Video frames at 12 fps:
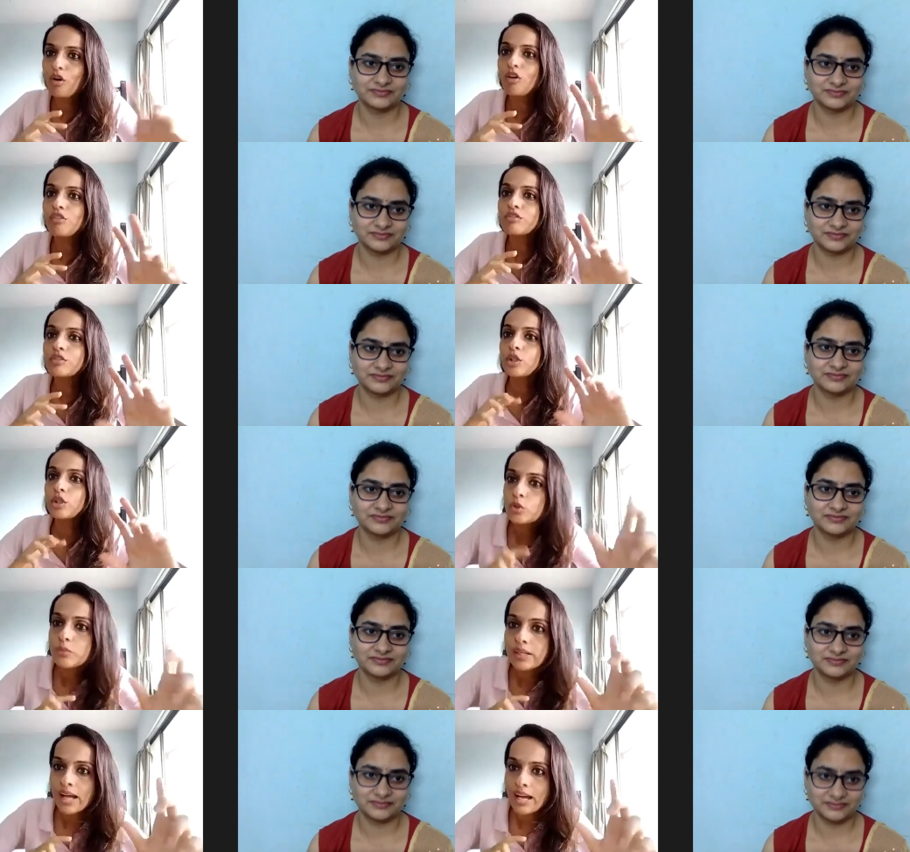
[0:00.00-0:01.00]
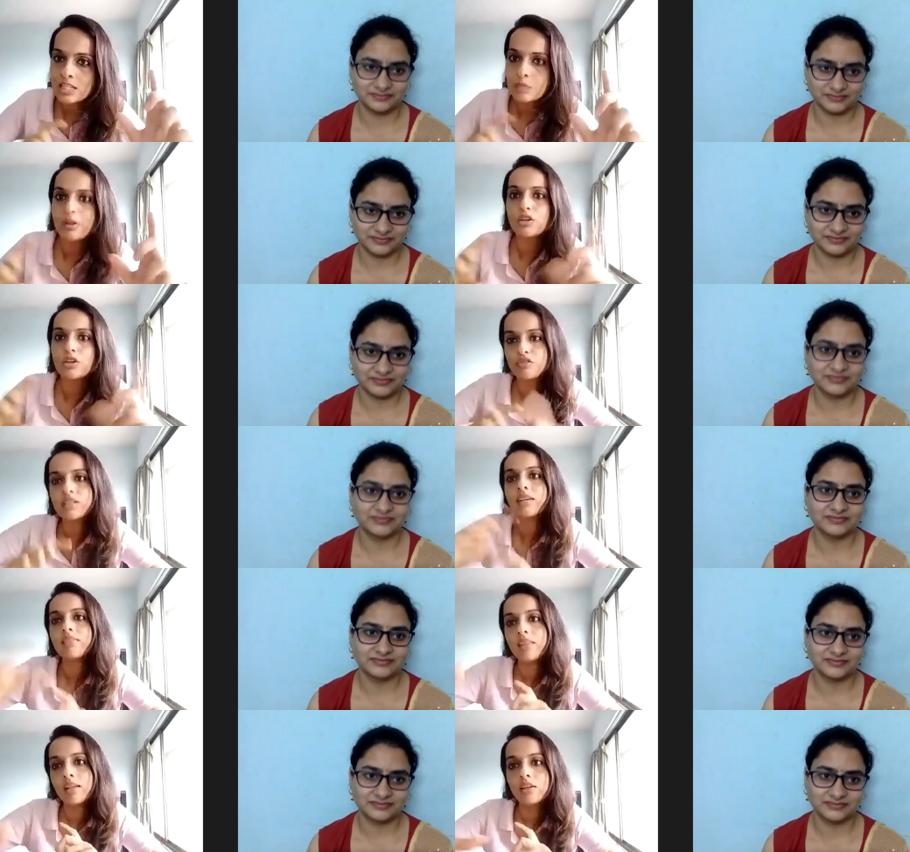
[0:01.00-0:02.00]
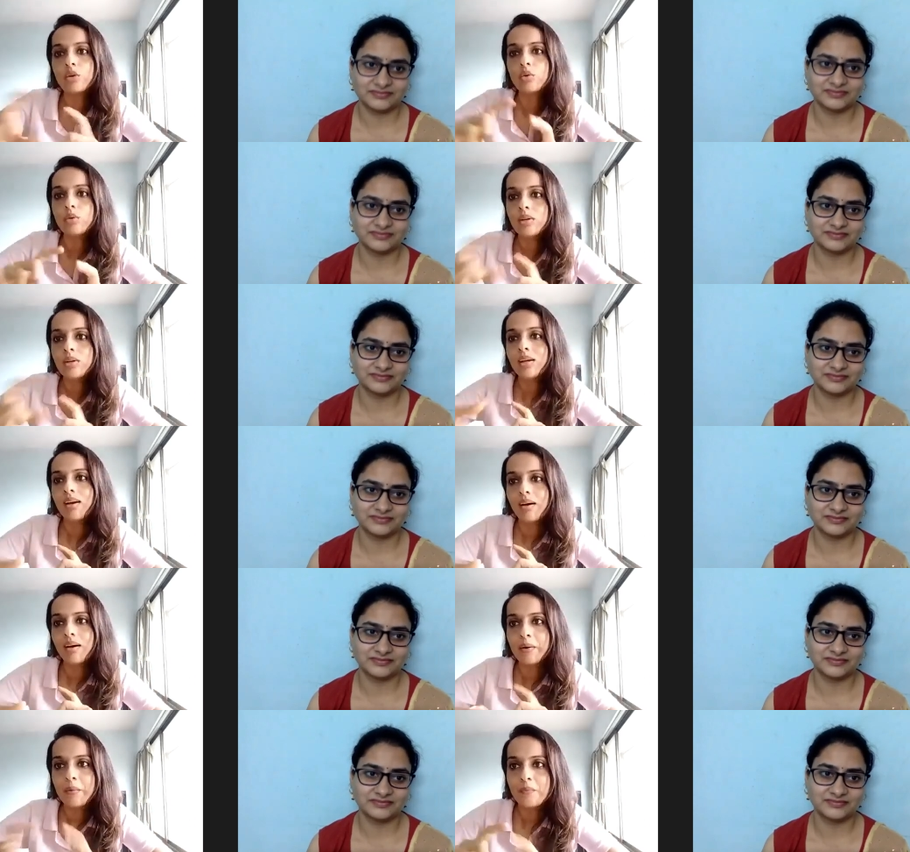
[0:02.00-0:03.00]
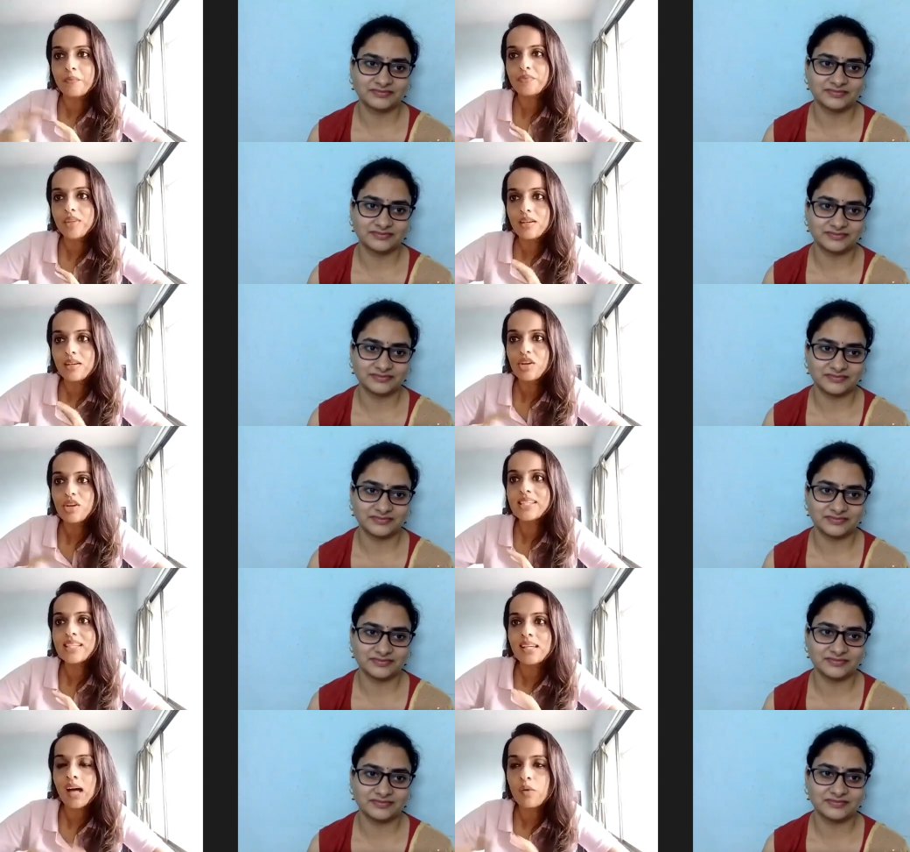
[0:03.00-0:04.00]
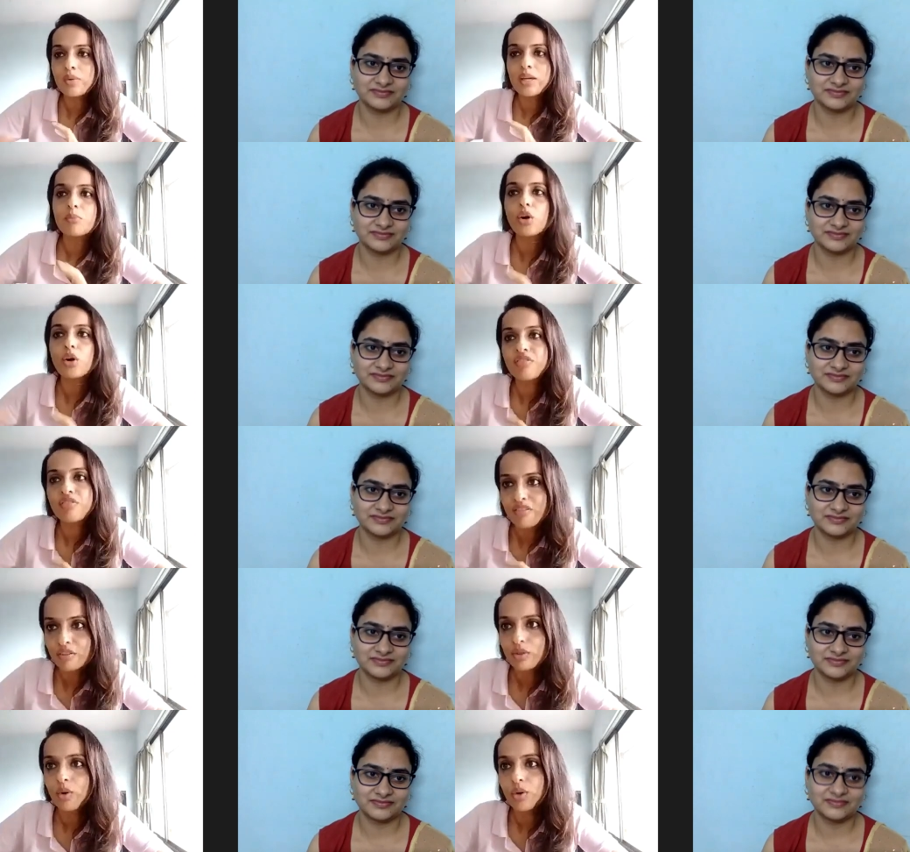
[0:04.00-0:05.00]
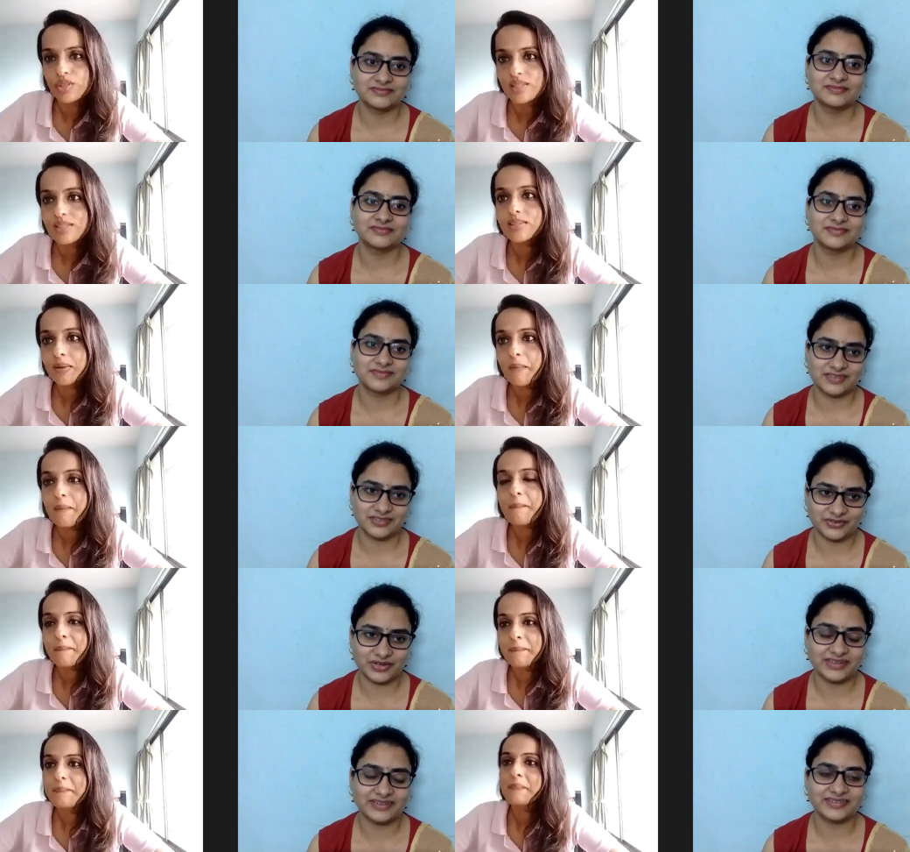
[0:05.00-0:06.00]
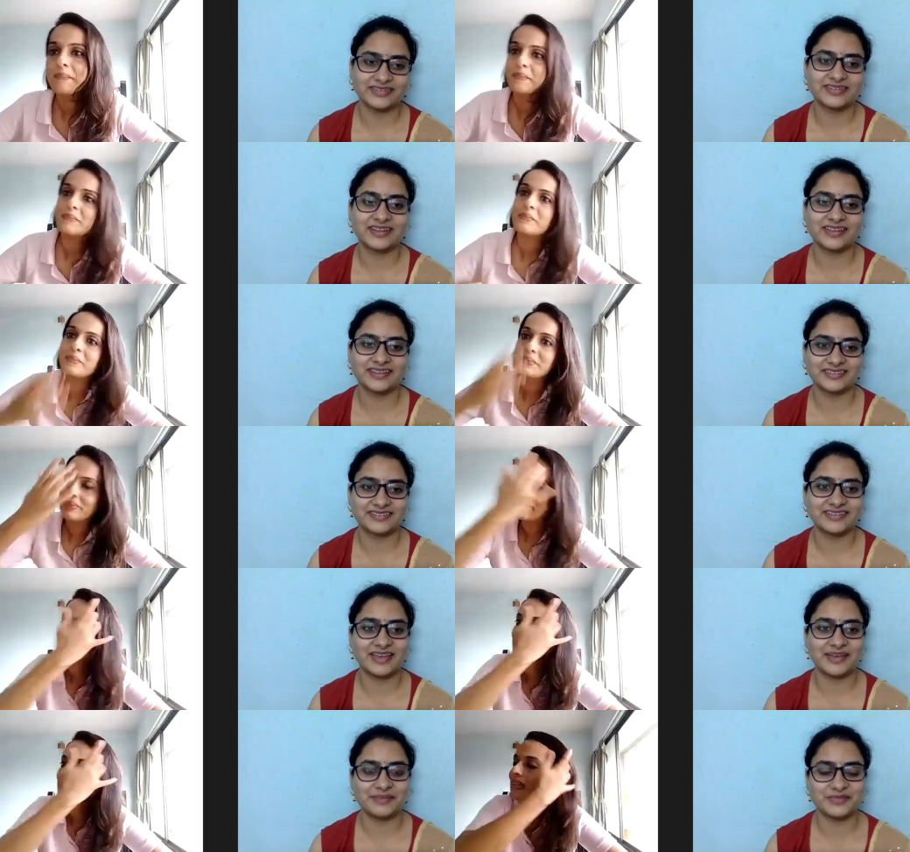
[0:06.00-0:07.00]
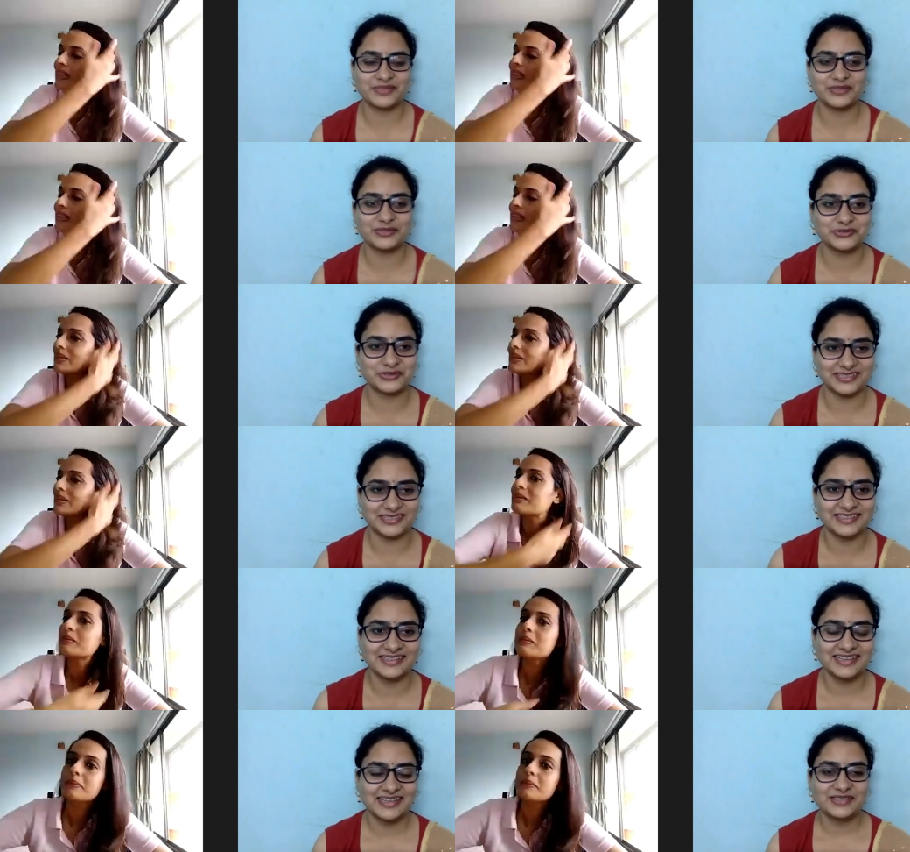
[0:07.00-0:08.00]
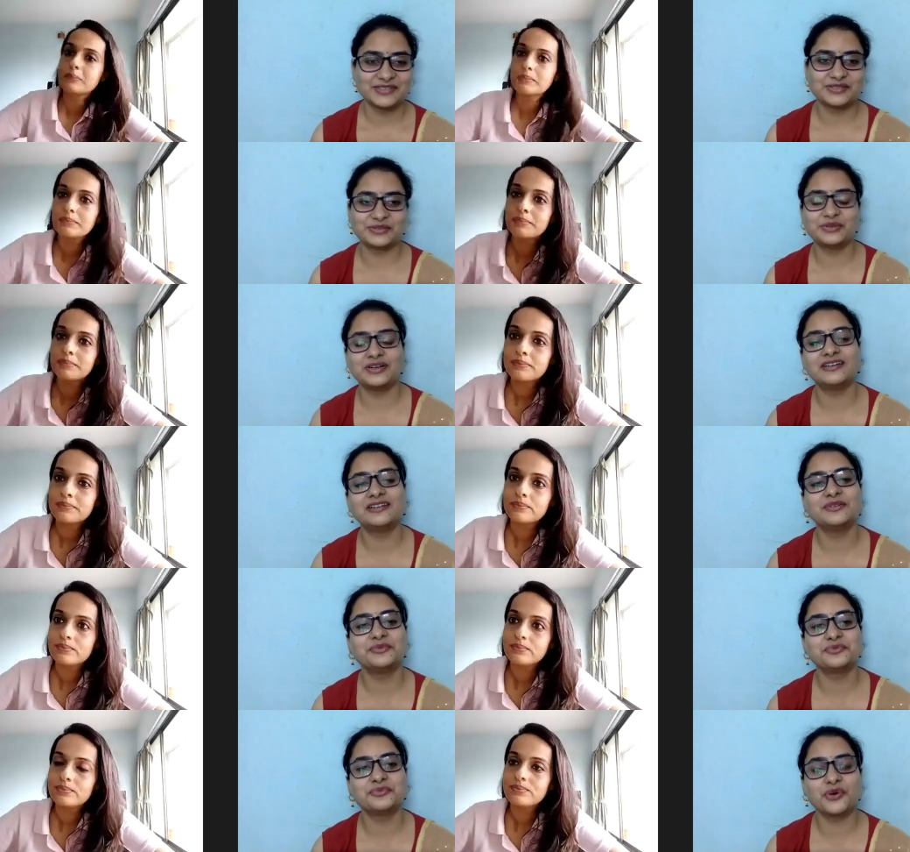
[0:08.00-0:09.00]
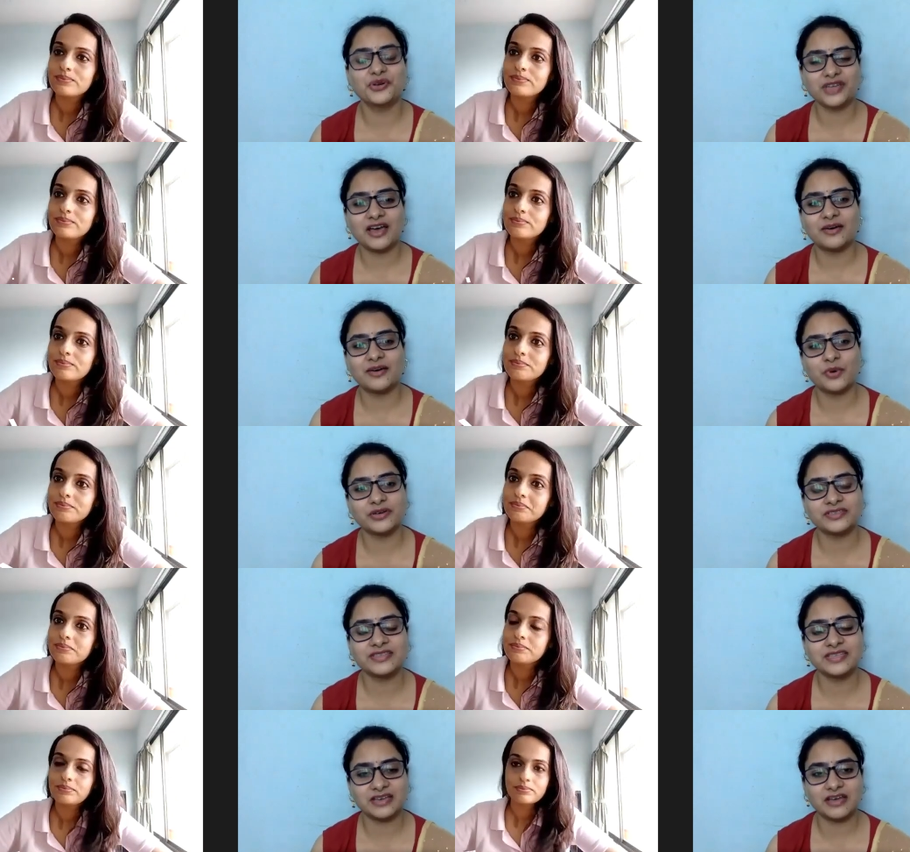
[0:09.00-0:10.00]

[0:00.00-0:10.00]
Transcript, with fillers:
Speaker 1: of the human aspect of it, and then you know um, try and see how we can modify it for the horse.
Speaker 2: Right, right, absolutely. So, uh, what is the